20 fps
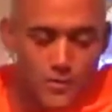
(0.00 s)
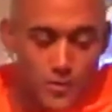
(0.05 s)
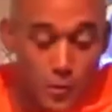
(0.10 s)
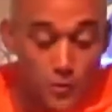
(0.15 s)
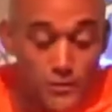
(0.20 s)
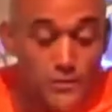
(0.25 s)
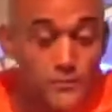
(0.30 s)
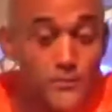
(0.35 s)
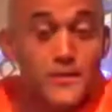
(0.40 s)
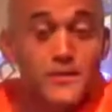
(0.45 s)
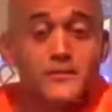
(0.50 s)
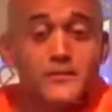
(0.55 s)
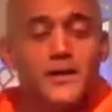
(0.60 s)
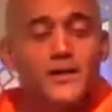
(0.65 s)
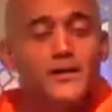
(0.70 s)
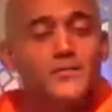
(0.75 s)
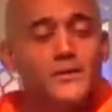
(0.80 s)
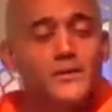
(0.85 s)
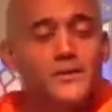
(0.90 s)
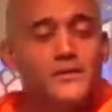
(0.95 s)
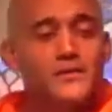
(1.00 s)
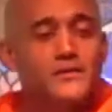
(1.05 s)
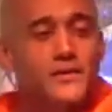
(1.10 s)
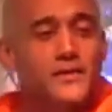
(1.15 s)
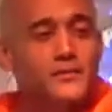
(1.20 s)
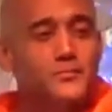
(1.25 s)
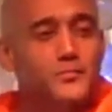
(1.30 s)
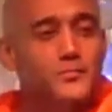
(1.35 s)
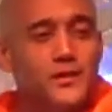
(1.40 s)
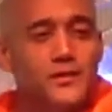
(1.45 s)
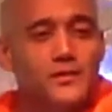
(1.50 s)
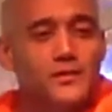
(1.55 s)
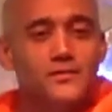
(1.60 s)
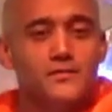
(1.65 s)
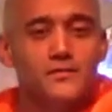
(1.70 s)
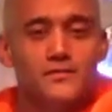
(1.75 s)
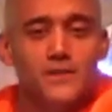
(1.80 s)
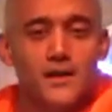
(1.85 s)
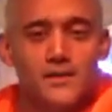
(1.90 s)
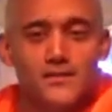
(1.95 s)
Holy Mother recommended this kind of prayer.
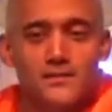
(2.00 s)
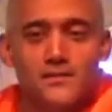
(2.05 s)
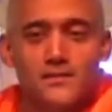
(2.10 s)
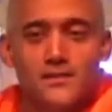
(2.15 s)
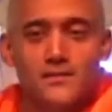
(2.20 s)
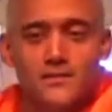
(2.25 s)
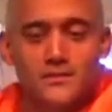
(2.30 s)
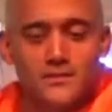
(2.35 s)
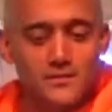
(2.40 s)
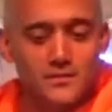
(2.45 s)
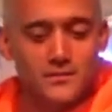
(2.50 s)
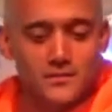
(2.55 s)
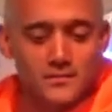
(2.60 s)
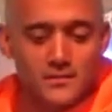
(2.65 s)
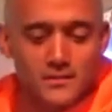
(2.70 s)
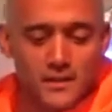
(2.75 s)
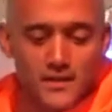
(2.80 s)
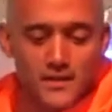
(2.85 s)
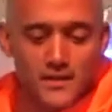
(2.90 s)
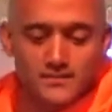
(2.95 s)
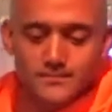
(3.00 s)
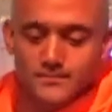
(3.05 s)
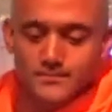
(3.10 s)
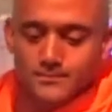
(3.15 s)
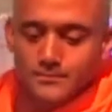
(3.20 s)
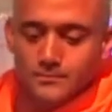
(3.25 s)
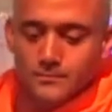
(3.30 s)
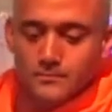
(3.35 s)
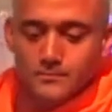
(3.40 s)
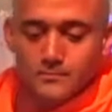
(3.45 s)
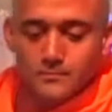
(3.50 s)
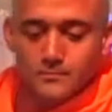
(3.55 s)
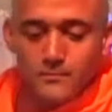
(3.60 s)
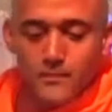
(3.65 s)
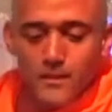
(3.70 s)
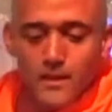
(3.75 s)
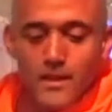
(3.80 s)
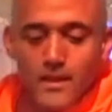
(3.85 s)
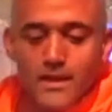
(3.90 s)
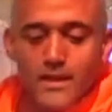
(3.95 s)
Sarada Devi, she used to say,
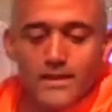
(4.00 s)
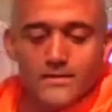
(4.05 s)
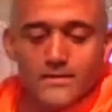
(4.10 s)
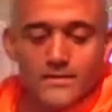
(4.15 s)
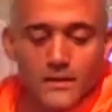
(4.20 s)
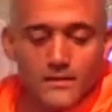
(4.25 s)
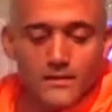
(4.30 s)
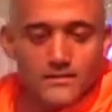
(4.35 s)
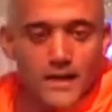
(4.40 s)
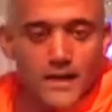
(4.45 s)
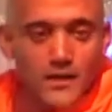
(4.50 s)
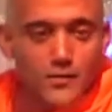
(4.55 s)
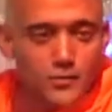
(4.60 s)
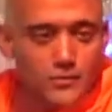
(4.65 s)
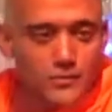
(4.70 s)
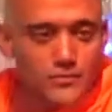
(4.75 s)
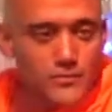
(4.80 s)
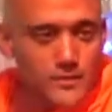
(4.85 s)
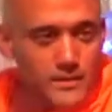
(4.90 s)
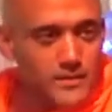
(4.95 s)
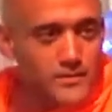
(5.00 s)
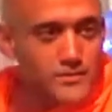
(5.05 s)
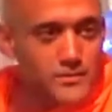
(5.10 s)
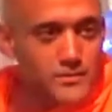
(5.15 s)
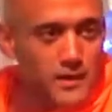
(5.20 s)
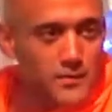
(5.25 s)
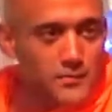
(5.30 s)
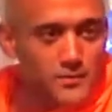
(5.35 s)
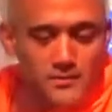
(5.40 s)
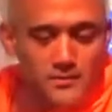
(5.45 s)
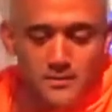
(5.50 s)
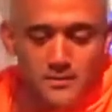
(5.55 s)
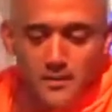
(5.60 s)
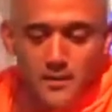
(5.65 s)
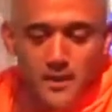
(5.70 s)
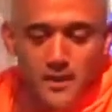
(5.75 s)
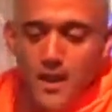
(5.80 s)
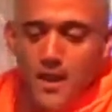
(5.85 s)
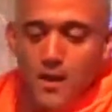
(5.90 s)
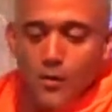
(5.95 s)
Tell Thakur, meaning Sri Ramakrishna,
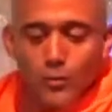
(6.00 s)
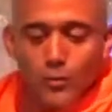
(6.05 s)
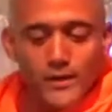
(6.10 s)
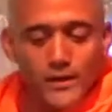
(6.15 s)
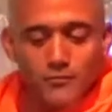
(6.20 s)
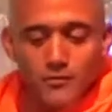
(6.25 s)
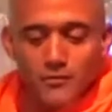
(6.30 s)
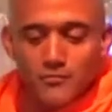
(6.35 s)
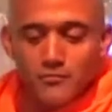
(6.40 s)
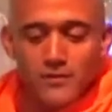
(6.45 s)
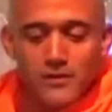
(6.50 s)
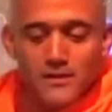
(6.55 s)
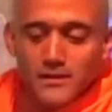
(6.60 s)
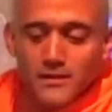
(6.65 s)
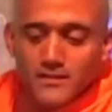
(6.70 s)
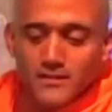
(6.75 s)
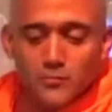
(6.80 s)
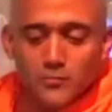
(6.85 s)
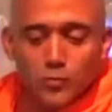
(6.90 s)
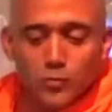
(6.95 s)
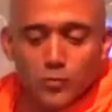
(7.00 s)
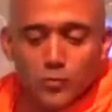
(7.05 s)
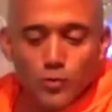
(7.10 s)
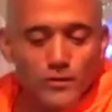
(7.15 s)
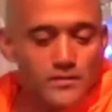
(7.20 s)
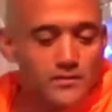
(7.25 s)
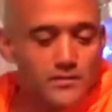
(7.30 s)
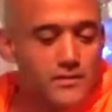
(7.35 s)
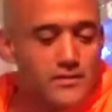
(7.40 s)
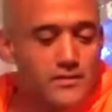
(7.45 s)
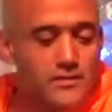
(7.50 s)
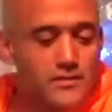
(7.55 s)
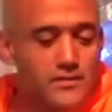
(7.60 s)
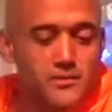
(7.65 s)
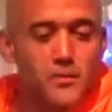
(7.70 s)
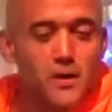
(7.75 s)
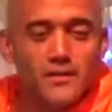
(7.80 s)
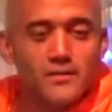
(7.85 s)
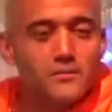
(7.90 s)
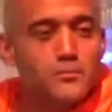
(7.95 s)
whatever feelings and worries are in your
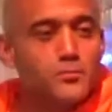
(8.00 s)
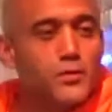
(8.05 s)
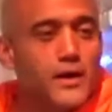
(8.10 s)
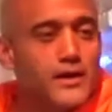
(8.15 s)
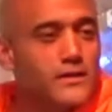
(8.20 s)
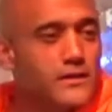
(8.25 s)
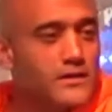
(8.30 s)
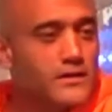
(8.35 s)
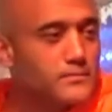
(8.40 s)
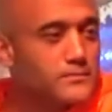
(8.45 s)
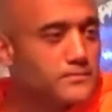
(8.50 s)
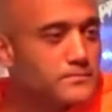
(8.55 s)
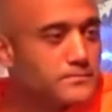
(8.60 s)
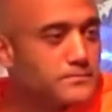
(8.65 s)
mind and pray to him.